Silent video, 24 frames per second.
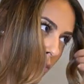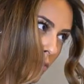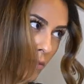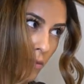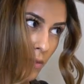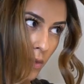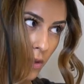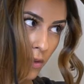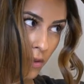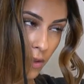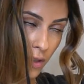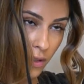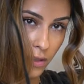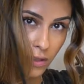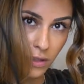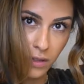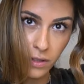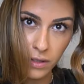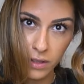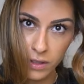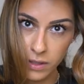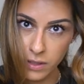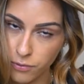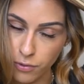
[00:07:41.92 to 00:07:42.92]
and then this
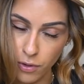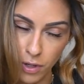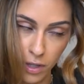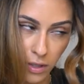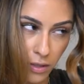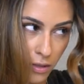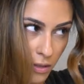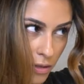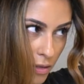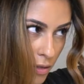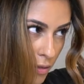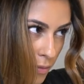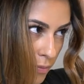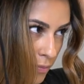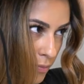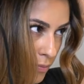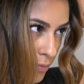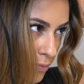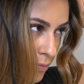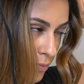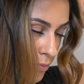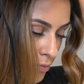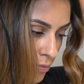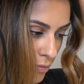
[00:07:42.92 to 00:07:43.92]
is the front.
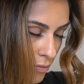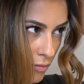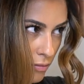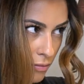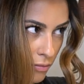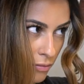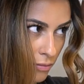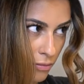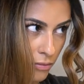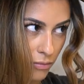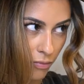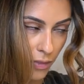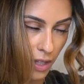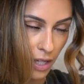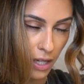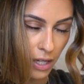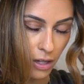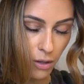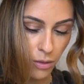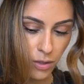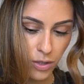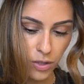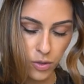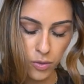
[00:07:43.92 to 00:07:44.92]

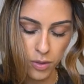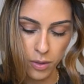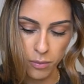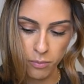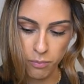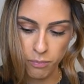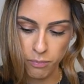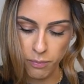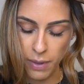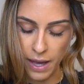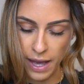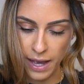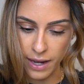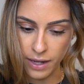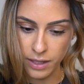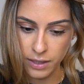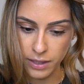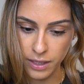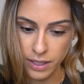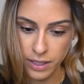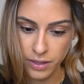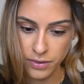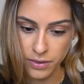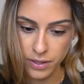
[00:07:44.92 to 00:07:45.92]
I always do it back
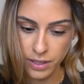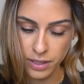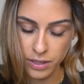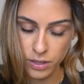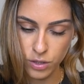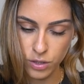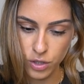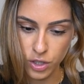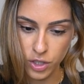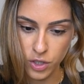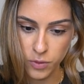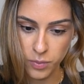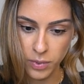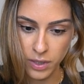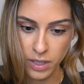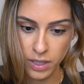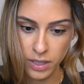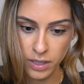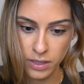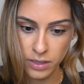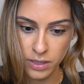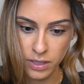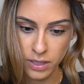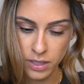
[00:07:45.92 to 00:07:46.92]
like this, just
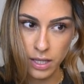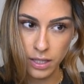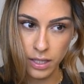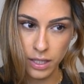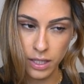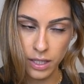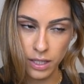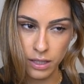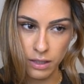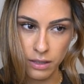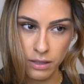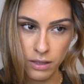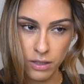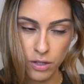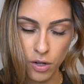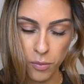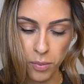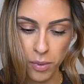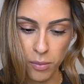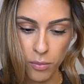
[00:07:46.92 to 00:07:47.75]
because I like it a little